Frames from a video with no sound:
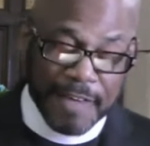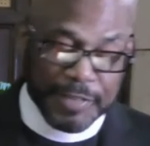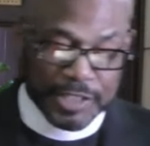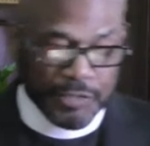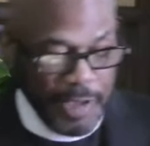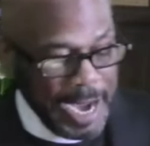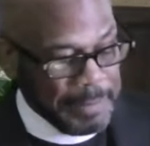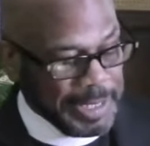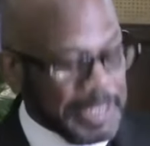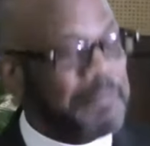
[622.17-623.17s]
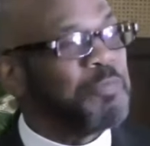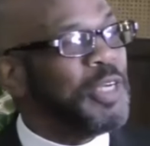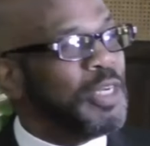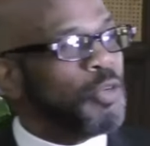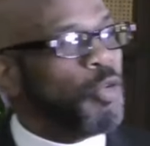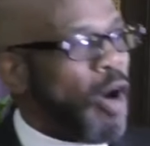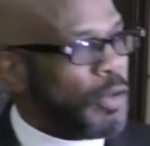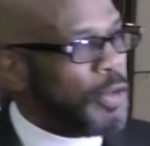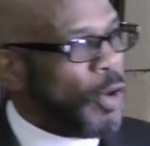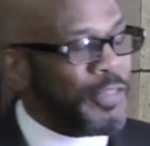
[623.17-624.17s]
Evans family. You
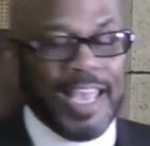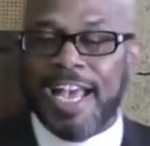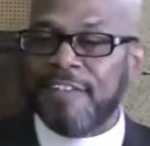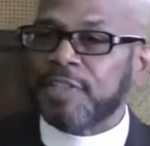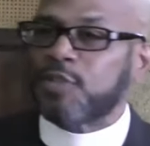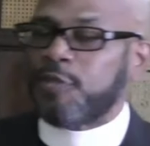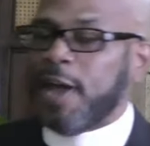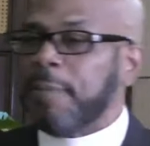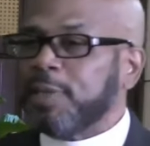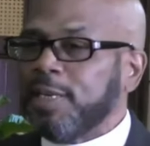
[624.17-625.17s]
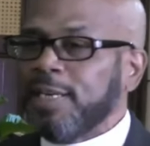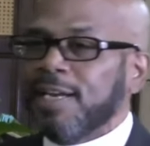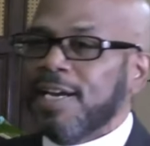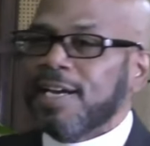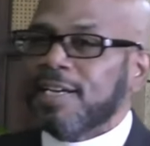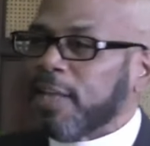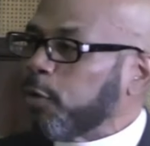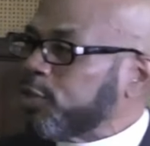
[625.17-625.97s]
all know the Evans family. There